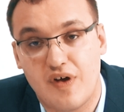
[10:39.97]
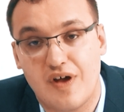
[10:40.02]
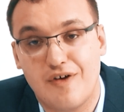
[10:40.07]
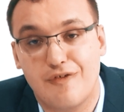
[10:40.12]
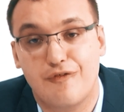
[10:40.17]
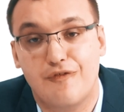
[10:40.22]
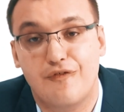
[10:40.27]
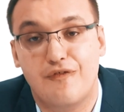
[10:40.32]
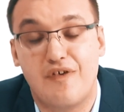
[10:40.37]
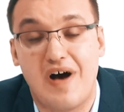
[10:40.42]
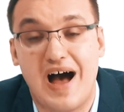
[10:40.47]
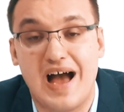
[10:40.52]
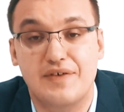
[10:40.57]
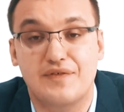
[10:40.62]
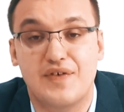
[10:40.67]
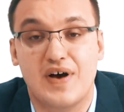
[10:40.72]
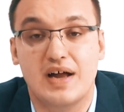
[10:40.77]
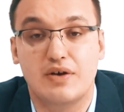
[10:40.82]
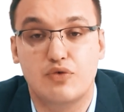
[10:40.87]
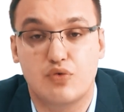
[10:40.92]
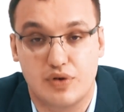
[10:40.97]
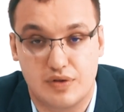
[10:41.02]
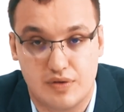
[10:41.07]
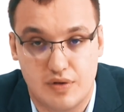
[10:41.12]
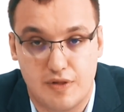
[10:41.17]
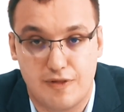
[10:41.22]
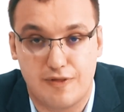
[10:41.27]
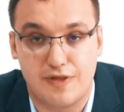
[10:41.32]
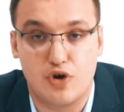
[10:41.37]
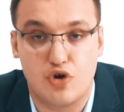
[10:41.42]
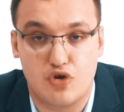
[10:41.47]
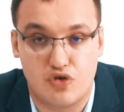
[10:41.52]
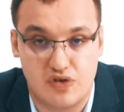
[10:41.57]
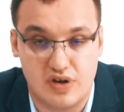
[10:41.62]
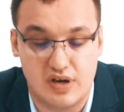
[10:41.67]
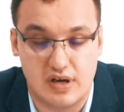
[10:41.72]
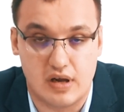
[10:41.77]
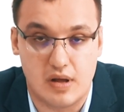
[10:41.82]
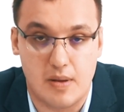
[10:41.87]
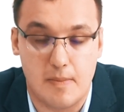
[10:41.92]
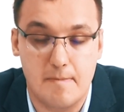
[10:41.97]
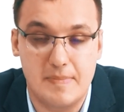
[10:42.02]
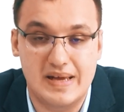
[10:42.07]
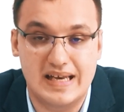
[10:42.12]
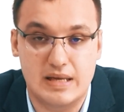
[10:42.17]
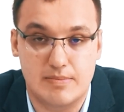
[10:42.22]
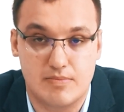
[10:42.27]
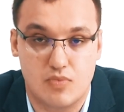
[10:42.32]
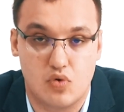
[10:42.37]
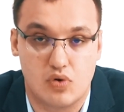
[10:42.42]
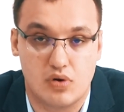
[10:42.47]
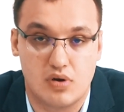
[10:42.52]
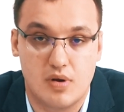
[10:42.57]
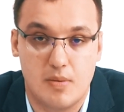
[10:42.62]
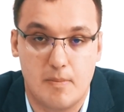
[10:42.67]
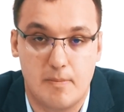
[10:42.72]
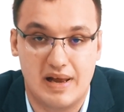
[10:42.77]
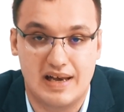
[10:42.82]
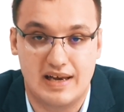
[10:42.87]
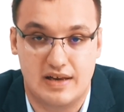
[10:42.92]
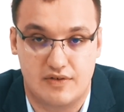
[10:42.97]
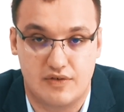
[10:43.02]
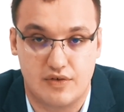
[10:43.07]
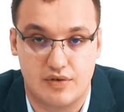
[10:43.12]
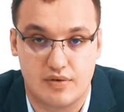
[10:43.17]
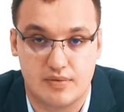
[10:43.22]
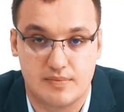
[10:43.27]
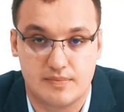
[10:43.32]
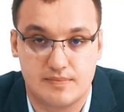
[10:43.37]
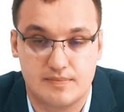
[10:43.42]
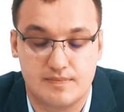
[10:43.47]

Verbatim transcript: 513 millimole per liter.